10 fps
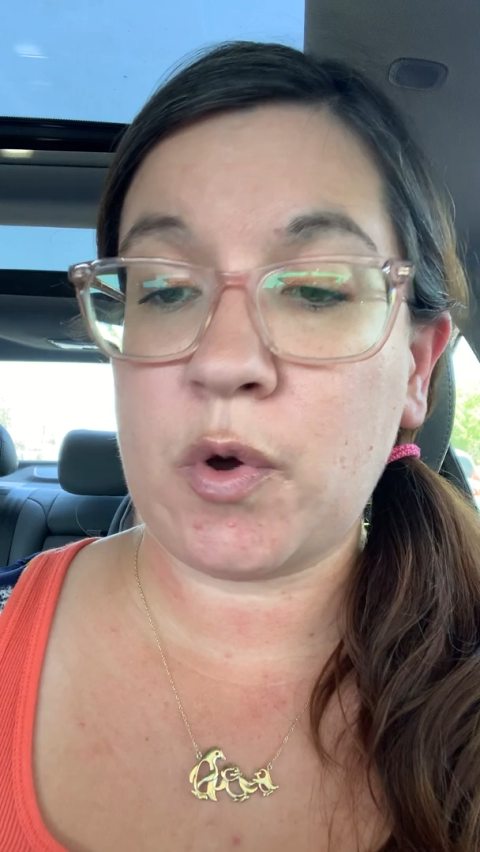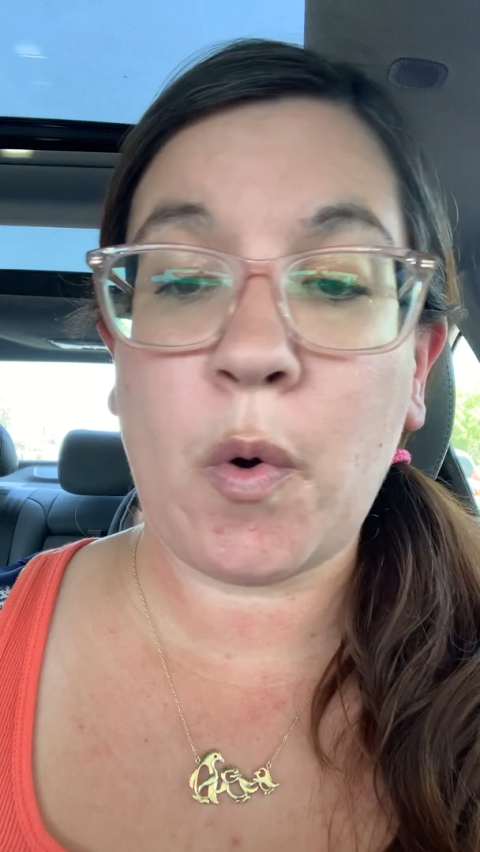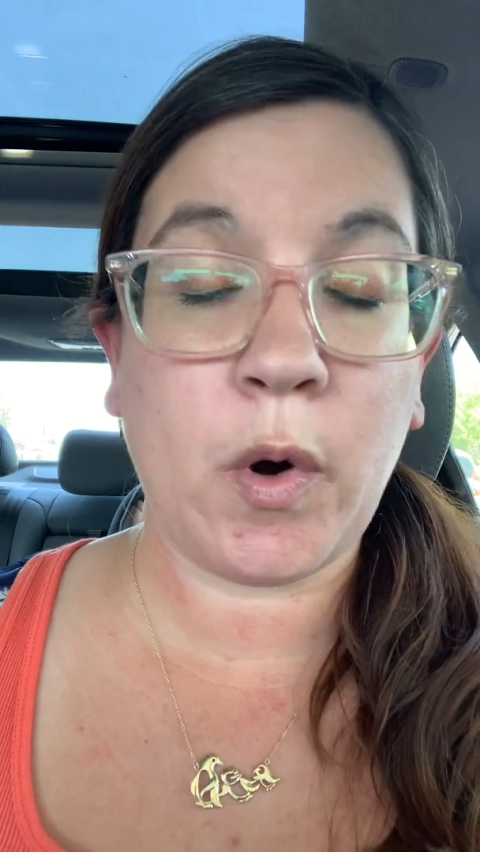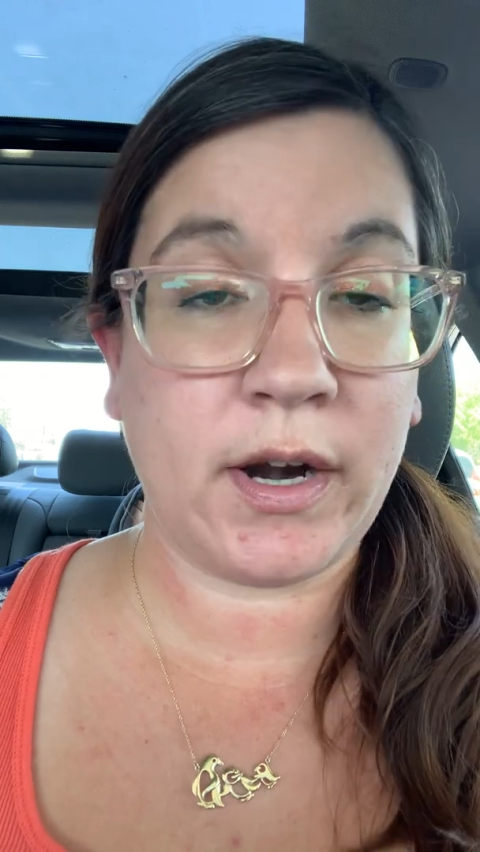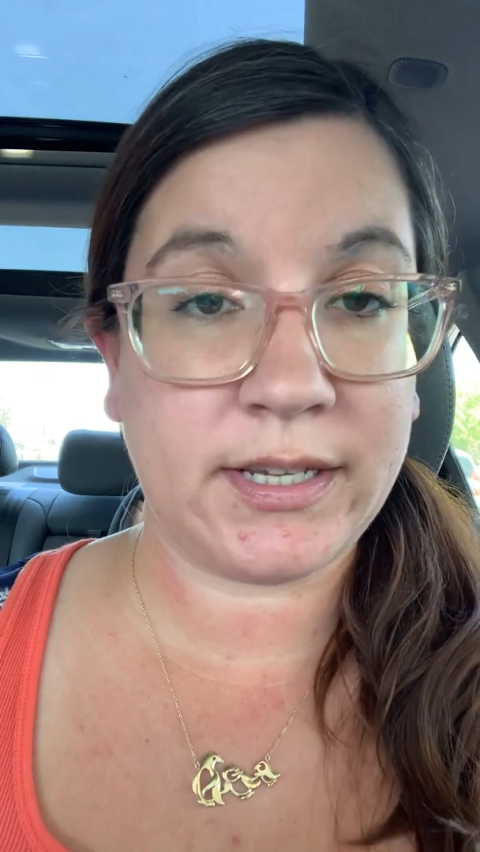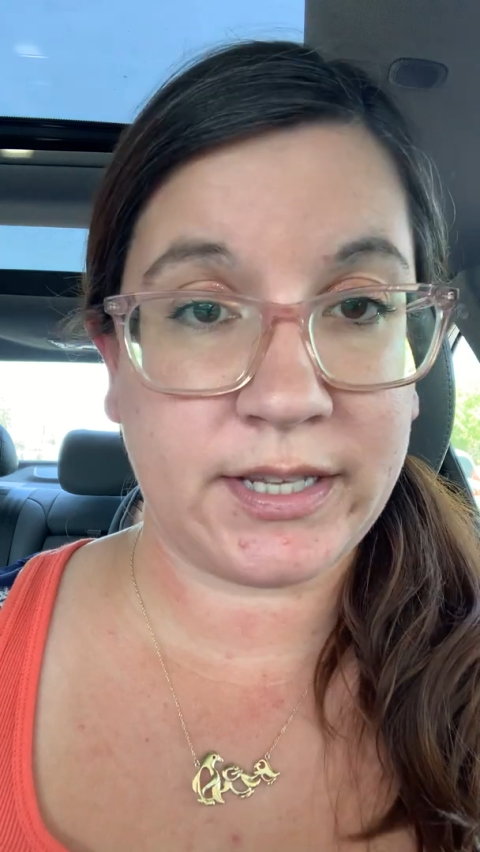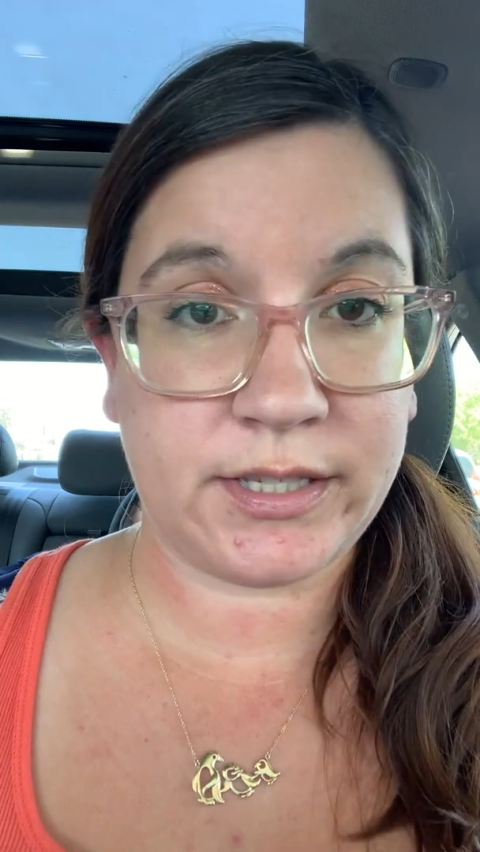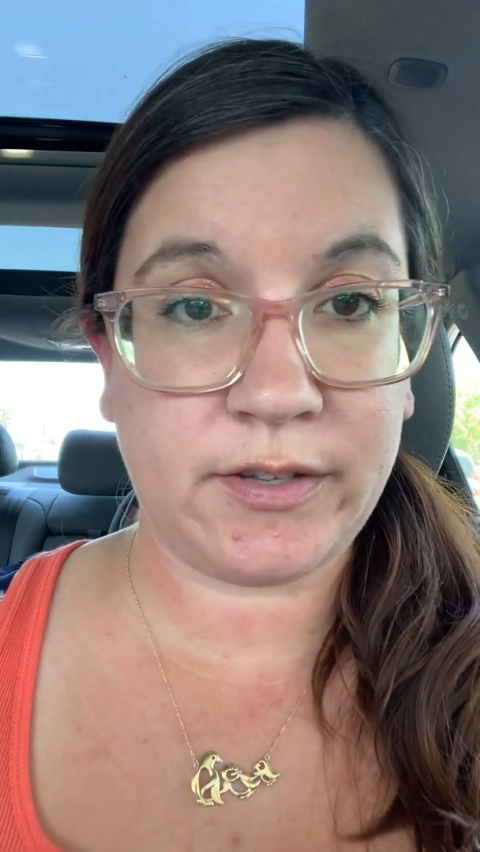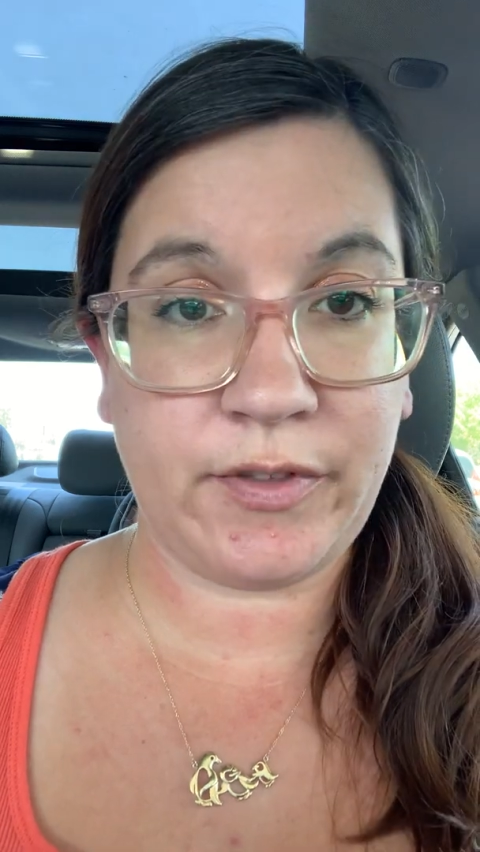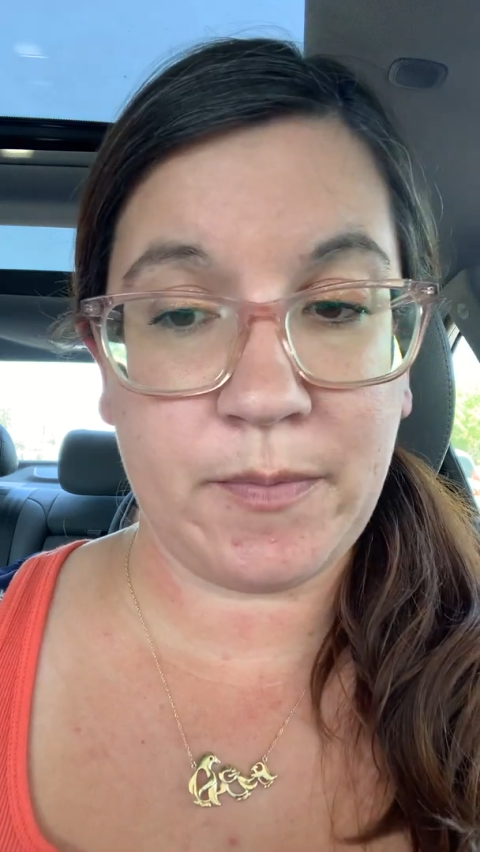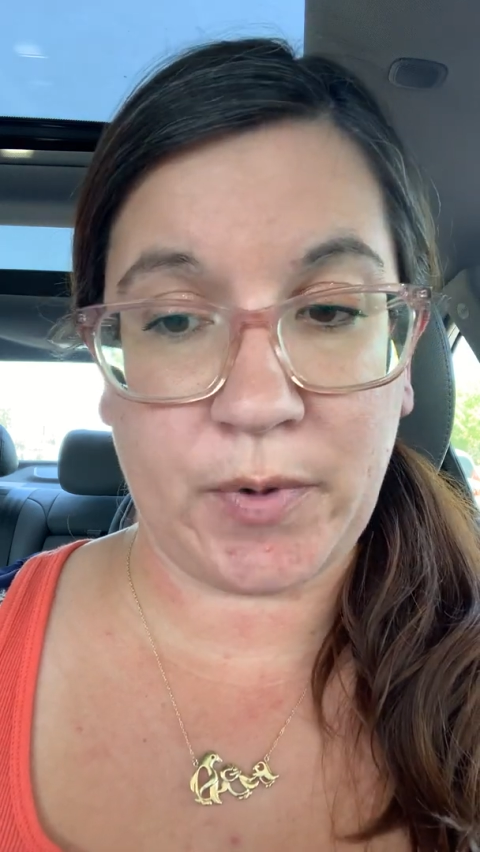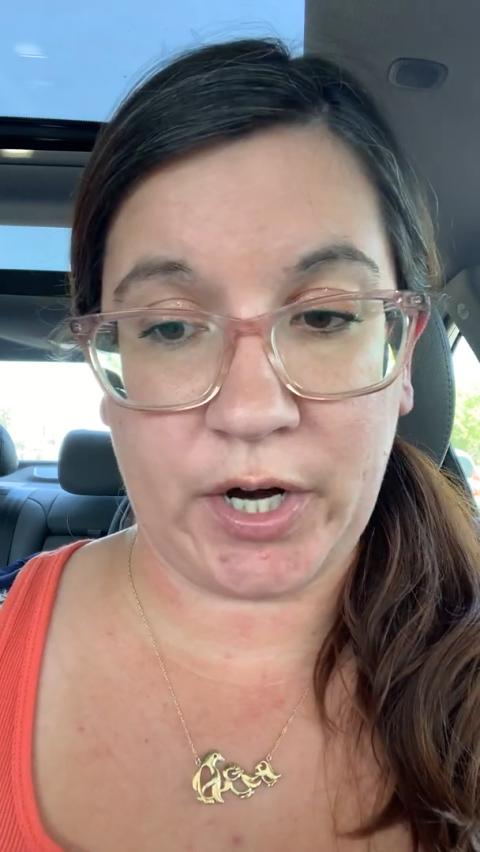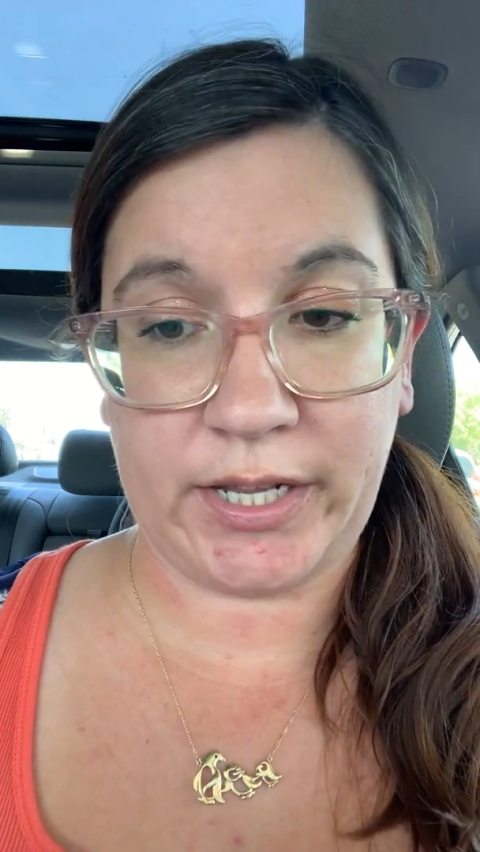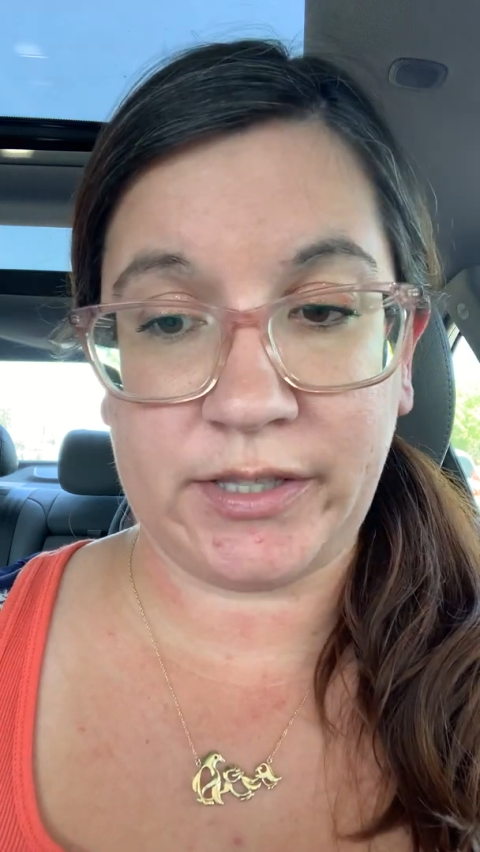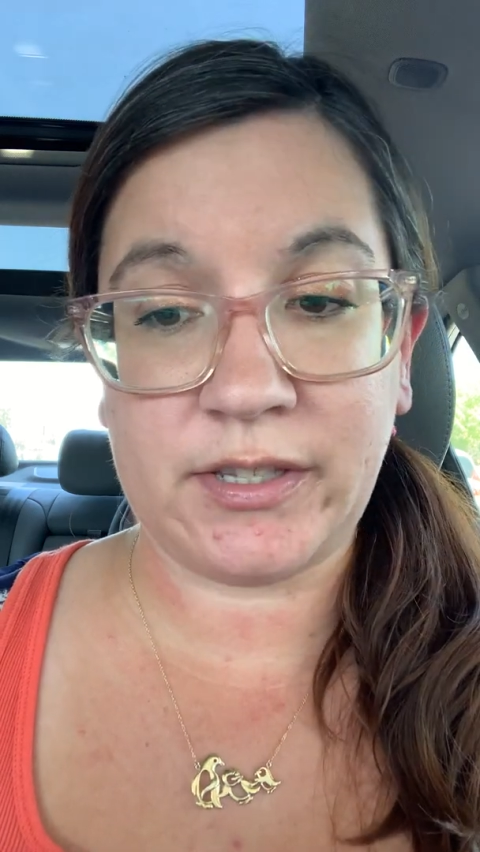or excessively
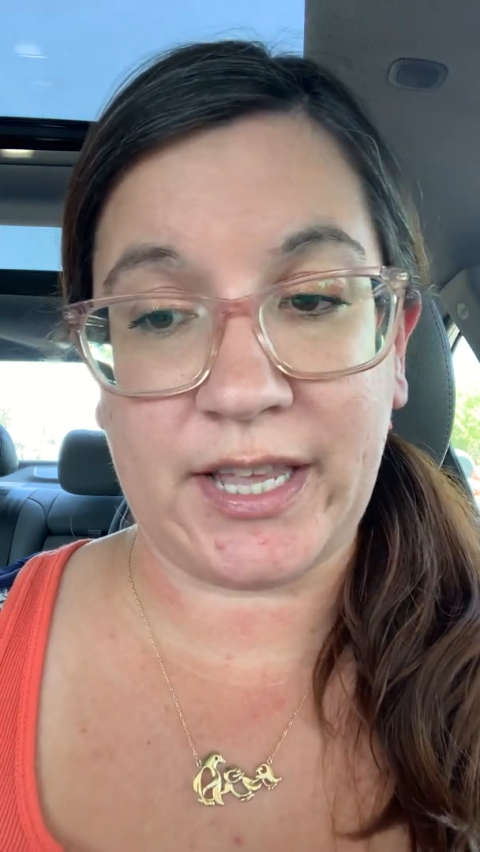burdens